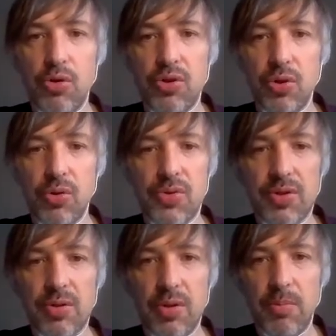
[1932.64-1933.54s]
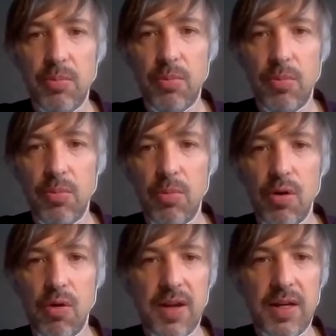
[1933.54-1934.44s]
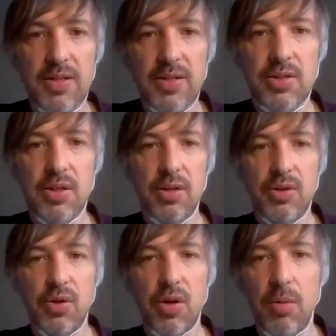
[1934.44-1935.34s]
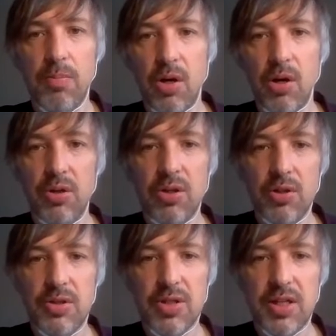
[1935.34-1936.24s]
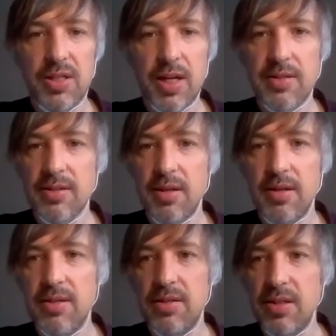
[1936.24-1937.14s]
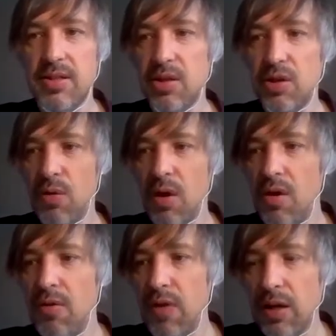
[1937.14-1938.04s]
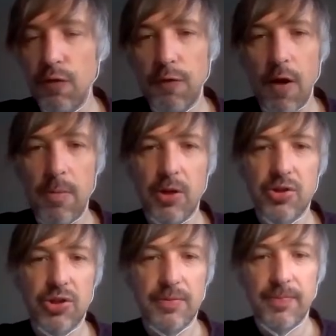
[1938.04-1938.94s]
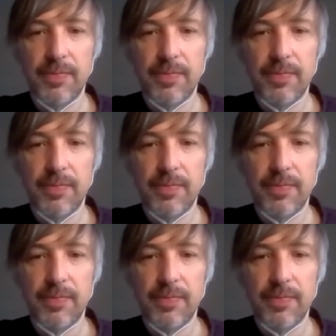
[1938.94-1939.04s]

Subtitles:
tools, more things to come on CCS and CCU. Thank you very much.